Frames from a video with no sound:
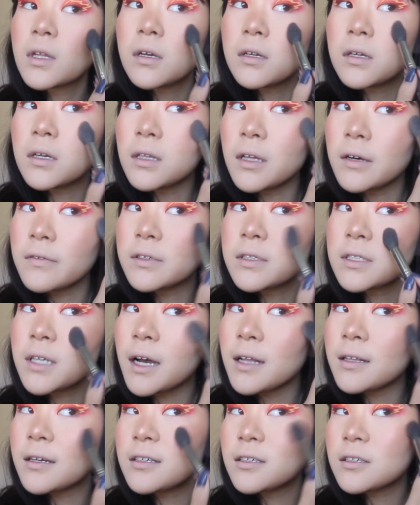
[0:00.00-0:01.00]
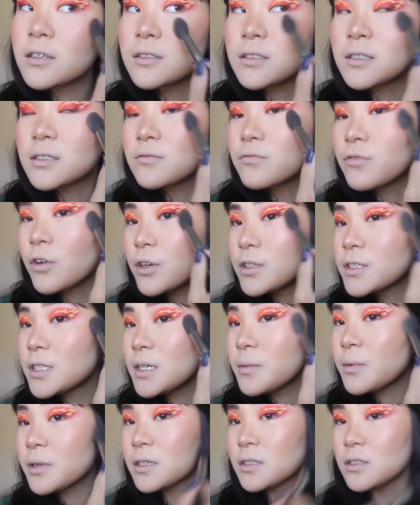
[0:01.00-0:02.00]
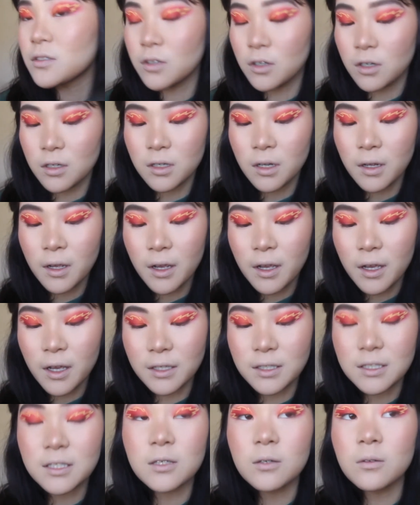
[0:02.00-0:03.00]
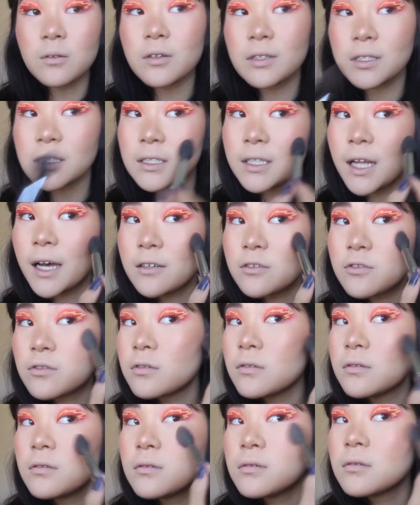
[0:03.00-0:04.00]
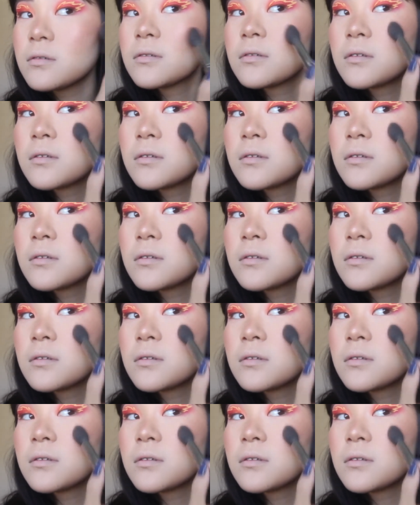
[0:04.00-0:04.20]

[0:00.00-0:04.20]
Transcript: And I love this highlighter because it's rosy, but it's not, it still looks natural.